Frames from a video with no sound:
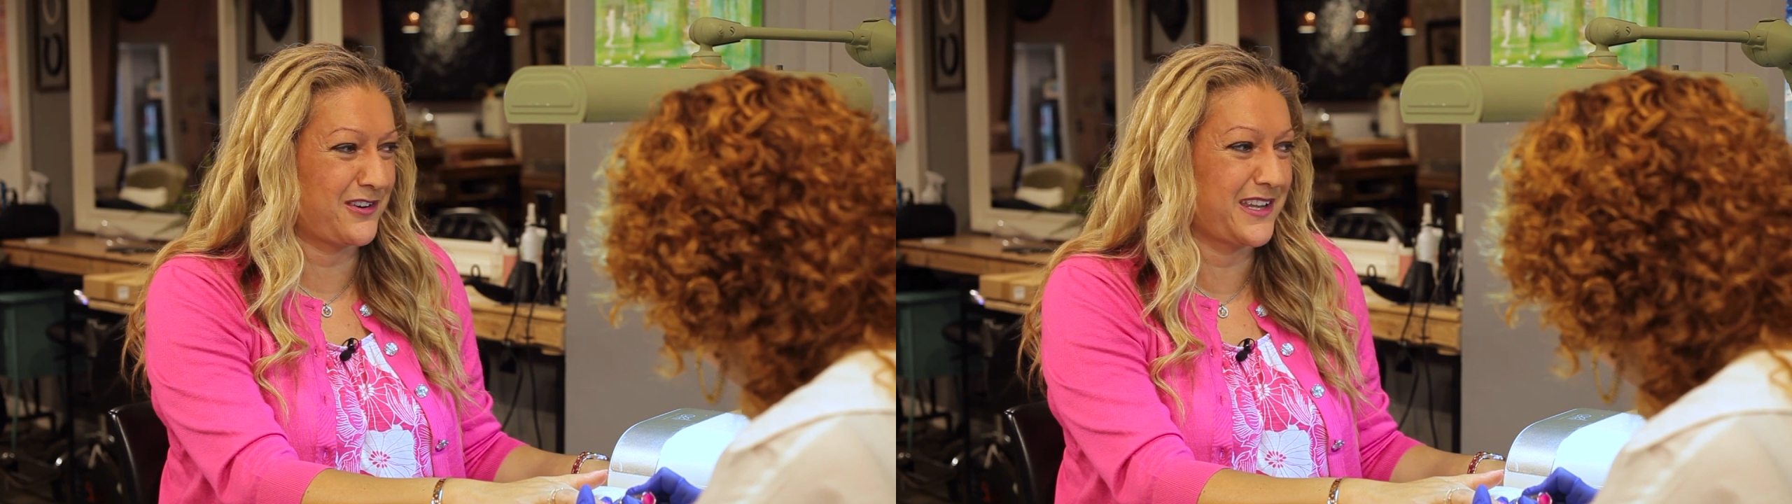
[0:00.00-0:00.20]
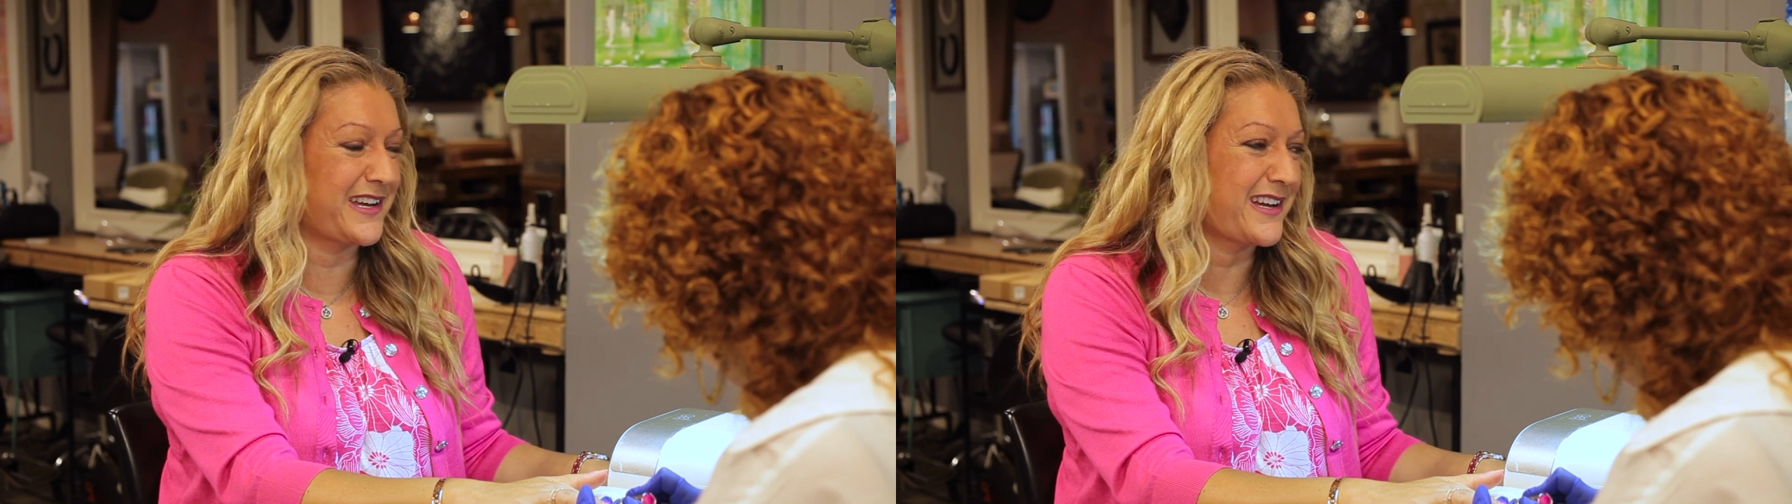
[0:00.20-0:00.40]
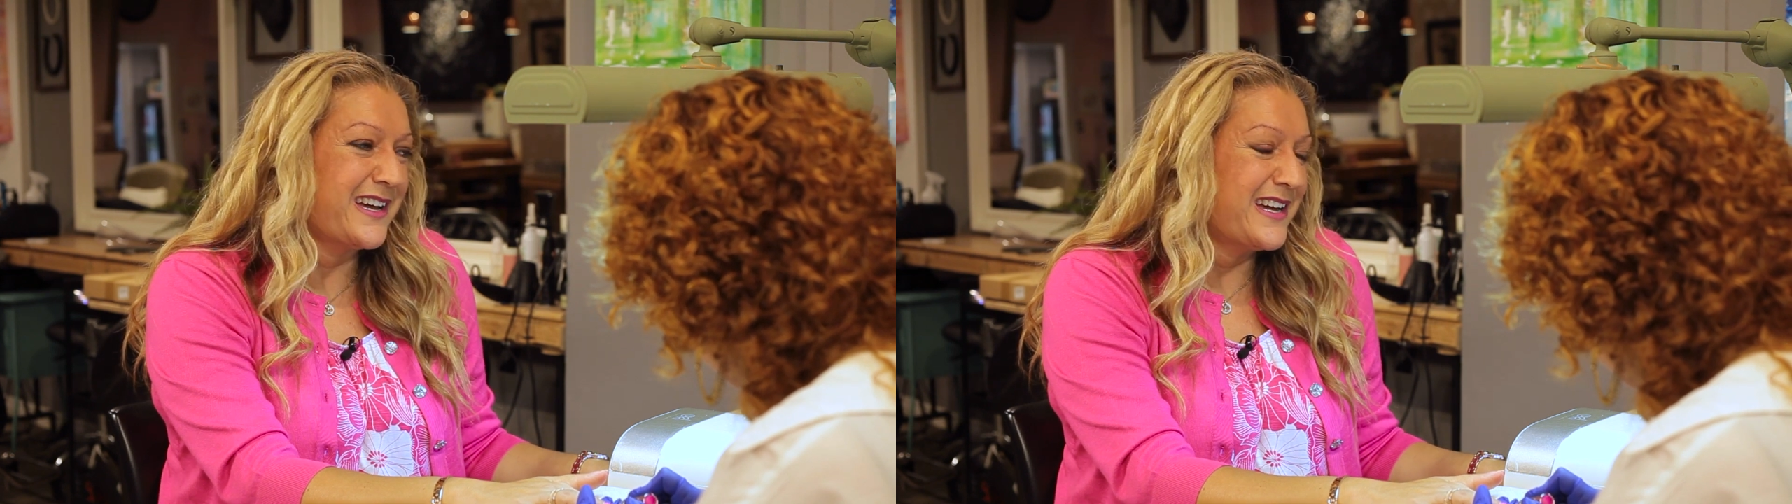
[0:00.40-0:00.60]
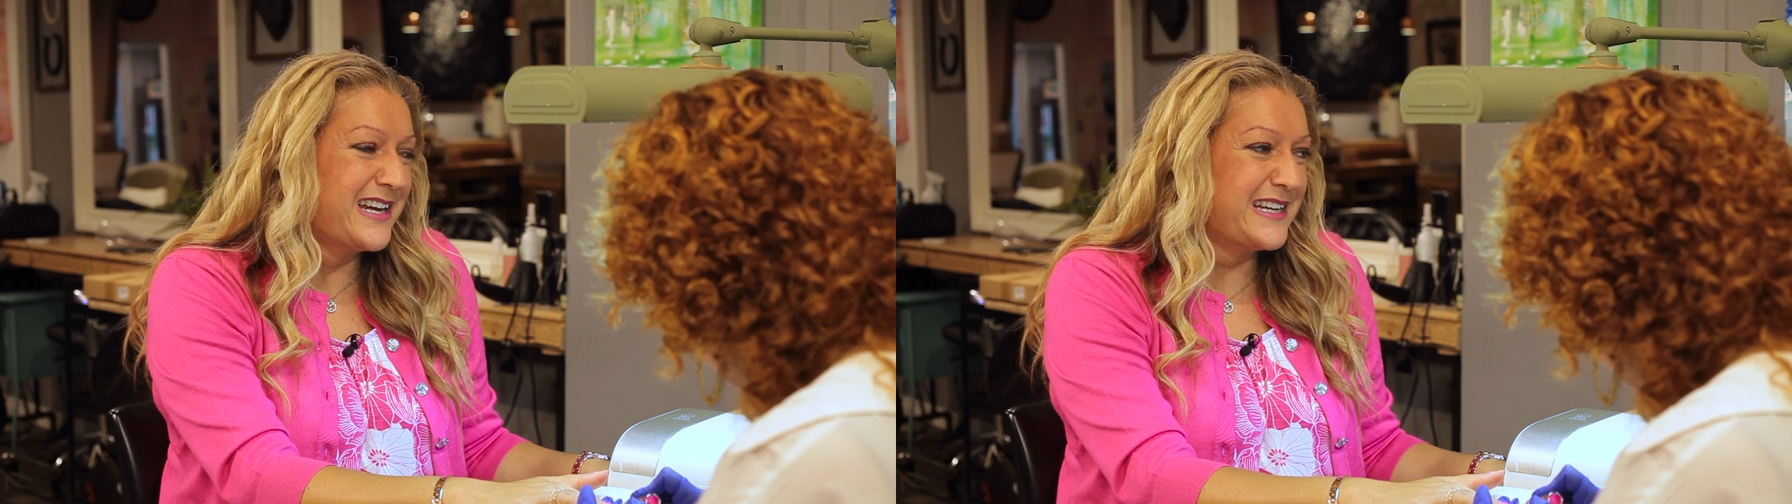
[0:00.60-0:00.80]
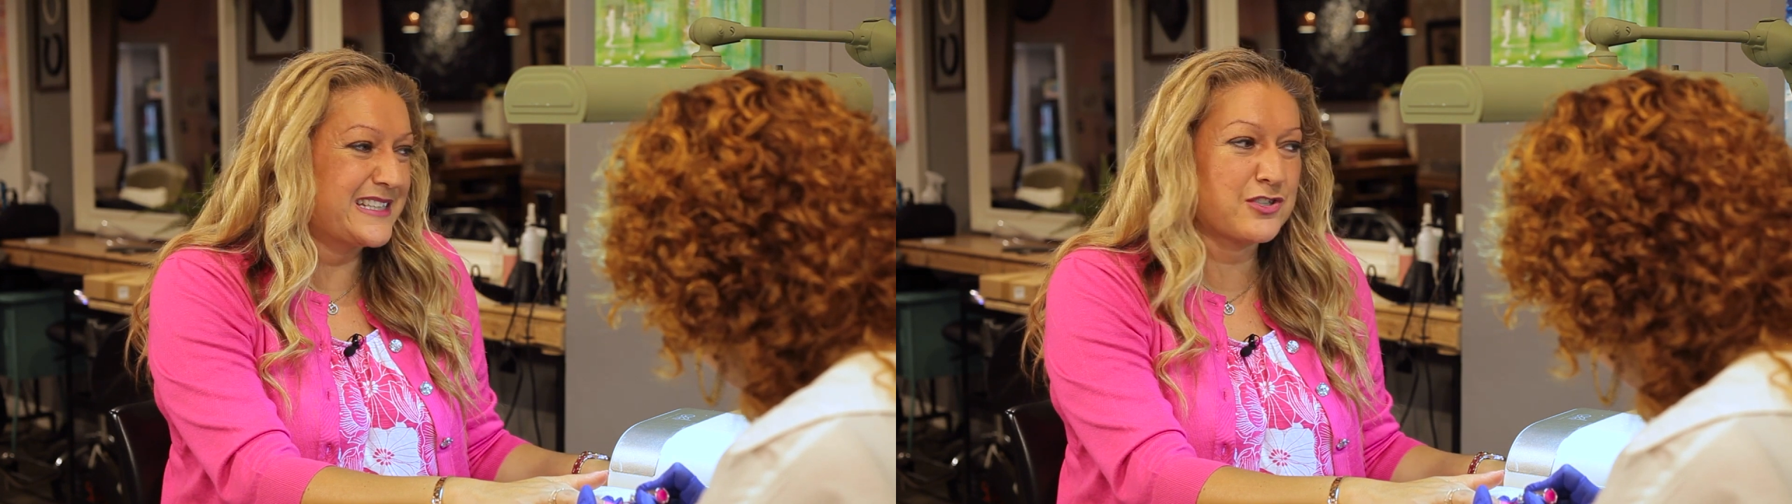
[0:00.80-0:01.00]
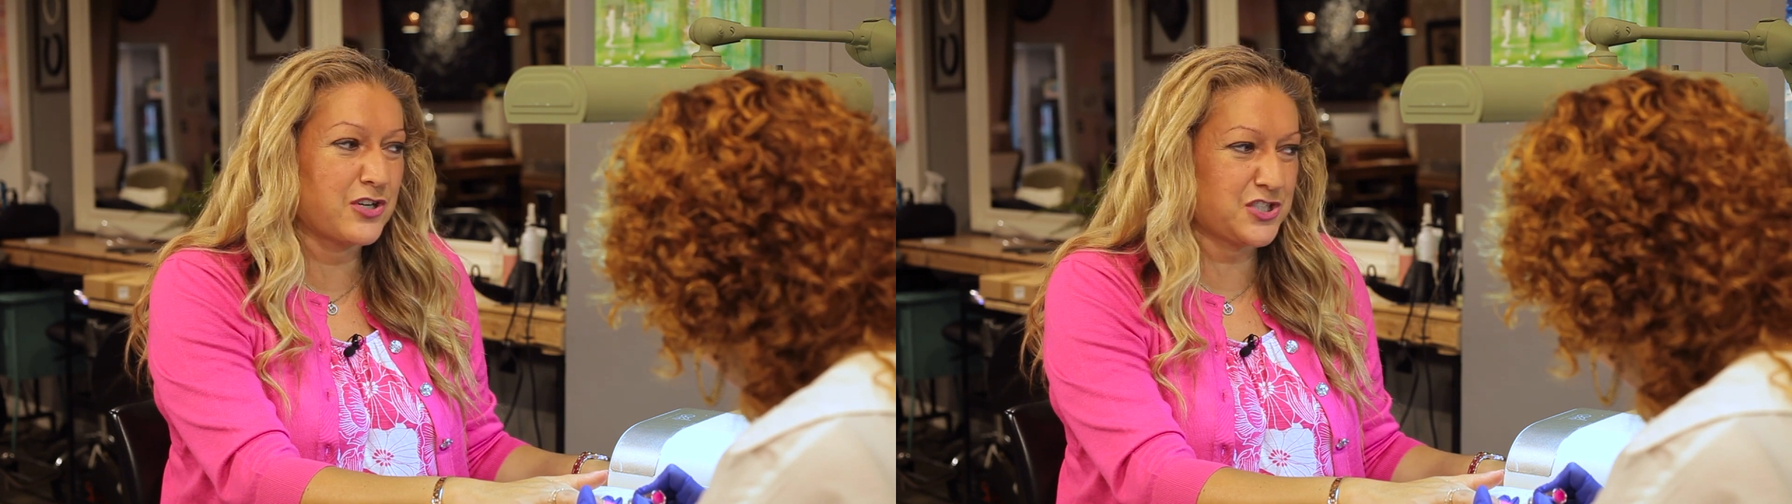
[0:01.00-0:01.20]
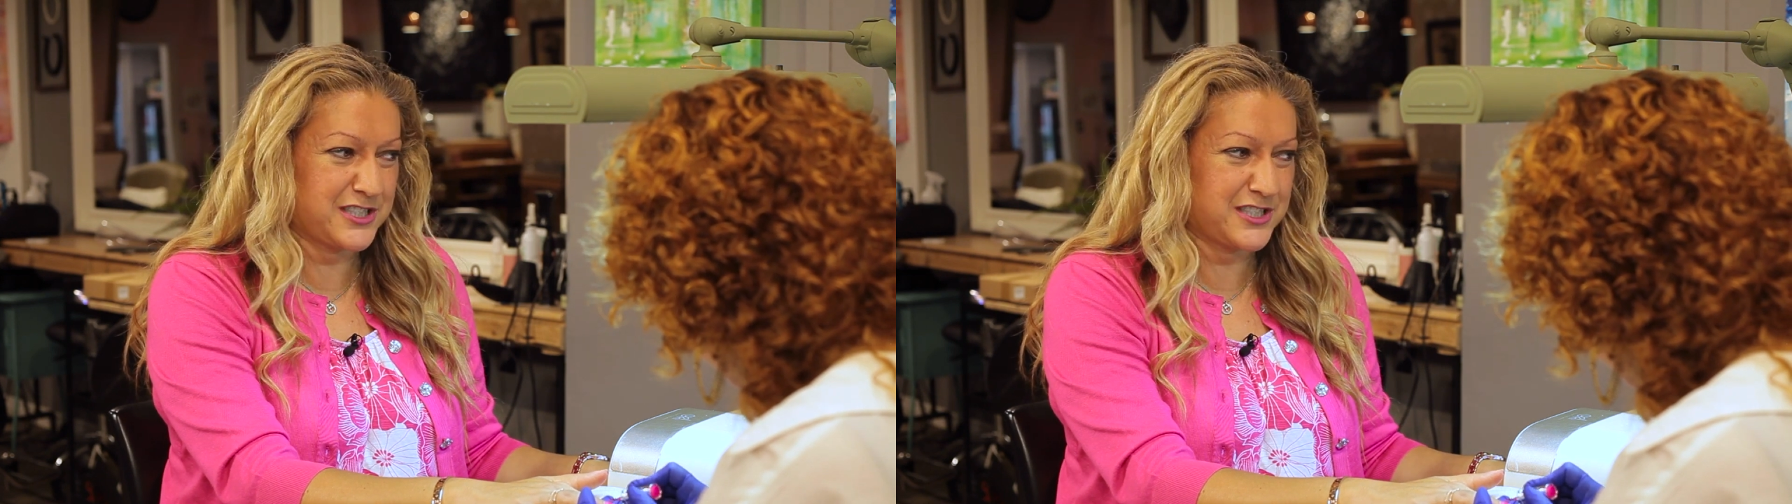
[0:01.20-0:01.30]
You're like, it's not